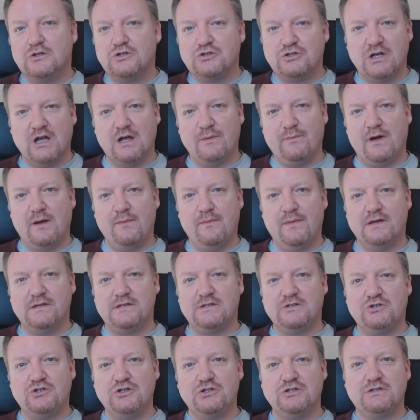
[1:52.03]
checked my
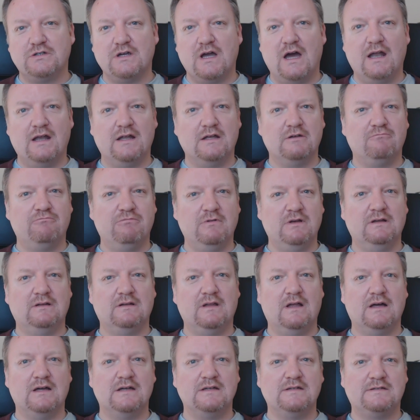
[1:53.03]
messages, and I
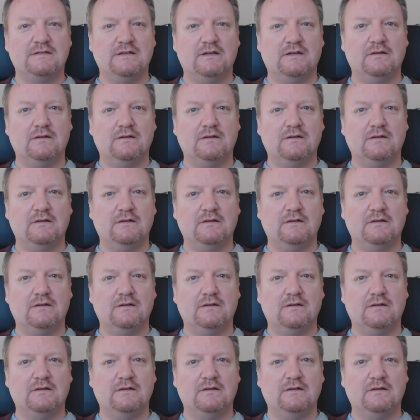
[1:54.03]
realised